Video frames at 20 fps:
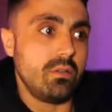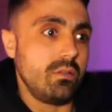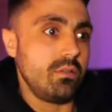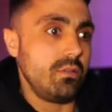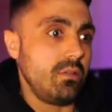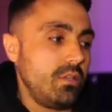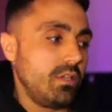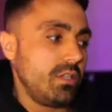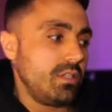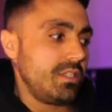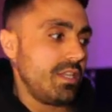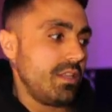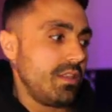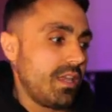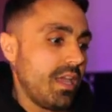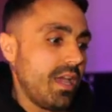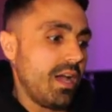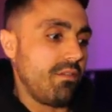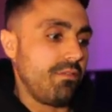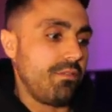you could see the
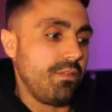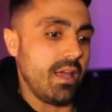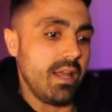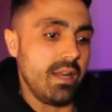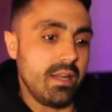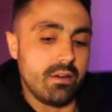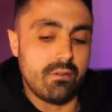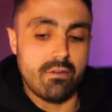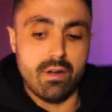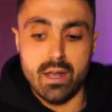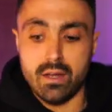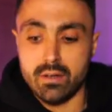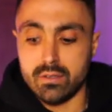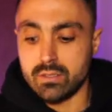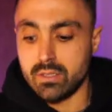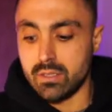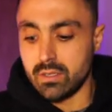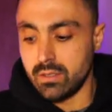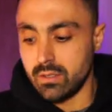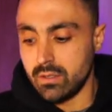cow flailing
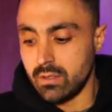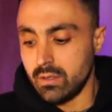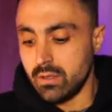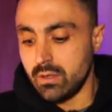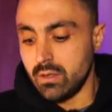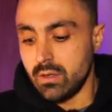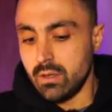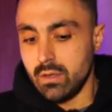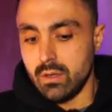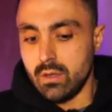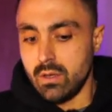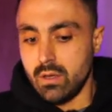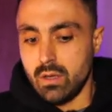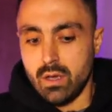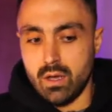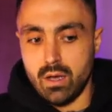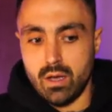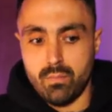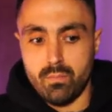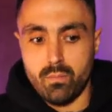around
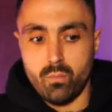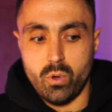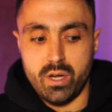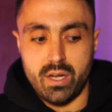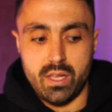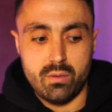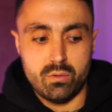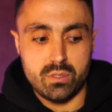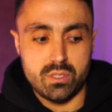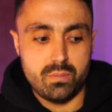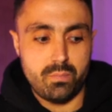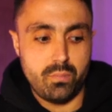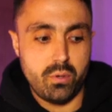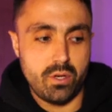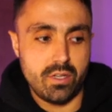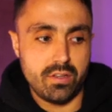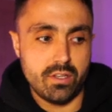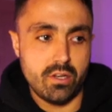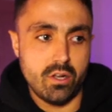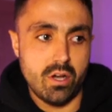um, when he was
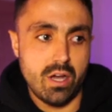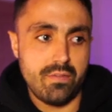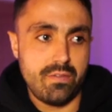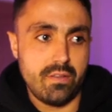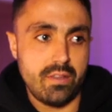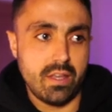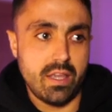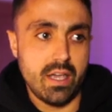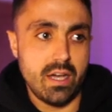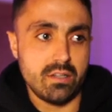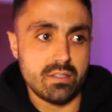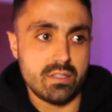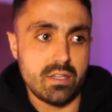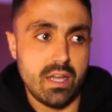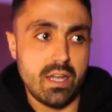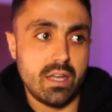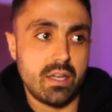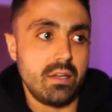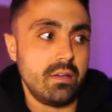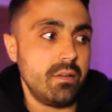putting the knife in the cow's
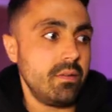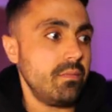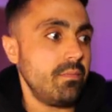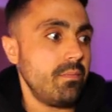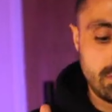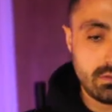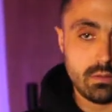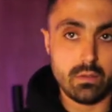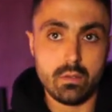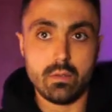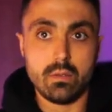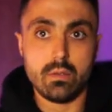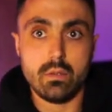neck. Tell, um,